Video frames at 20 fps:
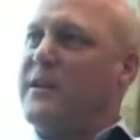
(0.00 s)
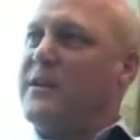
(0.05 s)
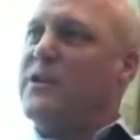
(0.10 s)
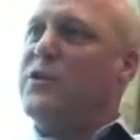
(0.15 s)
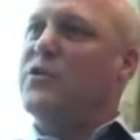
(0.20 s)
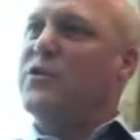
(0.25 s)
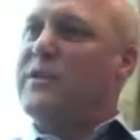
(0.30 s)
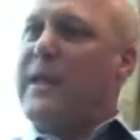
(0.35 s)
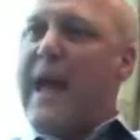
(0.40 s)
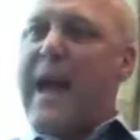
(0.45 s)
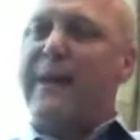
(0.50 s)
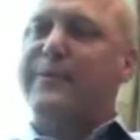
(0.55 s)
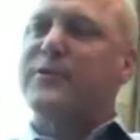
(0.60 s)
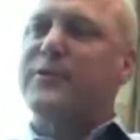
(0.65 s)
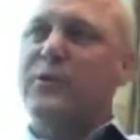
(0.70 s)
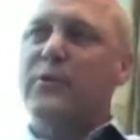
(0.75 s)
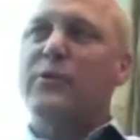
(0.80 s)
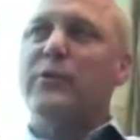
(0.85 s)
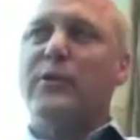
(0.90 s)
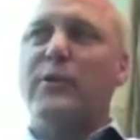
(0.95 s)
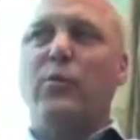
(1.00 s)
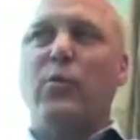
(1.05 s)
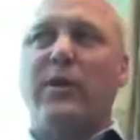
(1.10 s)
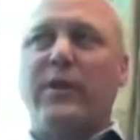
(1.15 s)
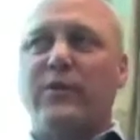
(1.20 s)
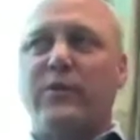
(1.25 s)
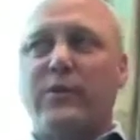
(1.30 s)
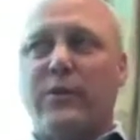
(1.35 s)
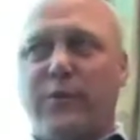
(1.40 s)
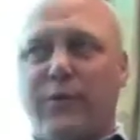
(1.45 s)
you absolutely
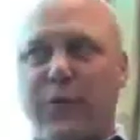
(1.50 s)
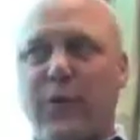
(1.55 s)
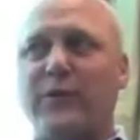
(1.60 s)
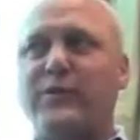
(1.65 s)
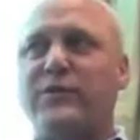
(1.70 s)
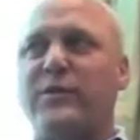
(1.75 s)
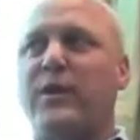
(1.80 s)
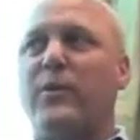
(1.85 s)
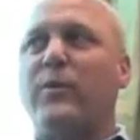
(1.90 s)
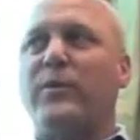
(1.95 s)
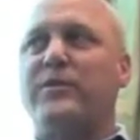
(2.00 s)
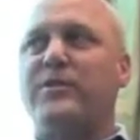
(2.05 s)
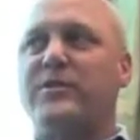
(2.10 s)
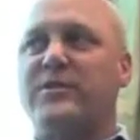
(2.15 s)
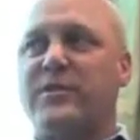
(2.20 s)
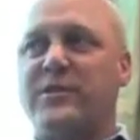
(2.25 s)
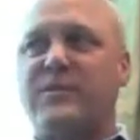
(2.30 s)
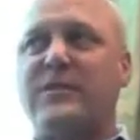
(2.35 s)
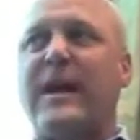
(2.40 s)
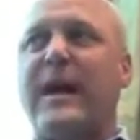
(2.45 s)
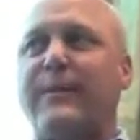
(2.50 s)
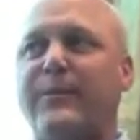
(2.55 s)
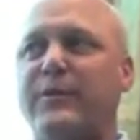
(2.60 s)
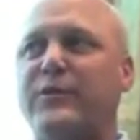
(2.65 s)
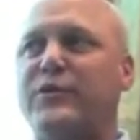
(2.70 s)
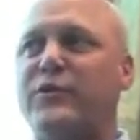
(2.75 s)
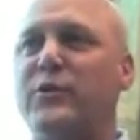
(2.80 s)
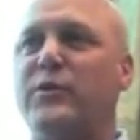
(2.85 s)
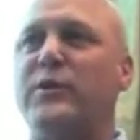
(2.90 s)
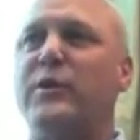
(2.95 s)
want to do the first thing, which is to stop the
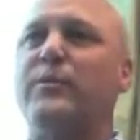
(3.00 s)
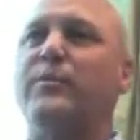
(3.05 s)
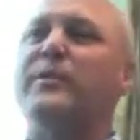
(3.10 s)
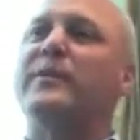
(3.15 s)
shooting,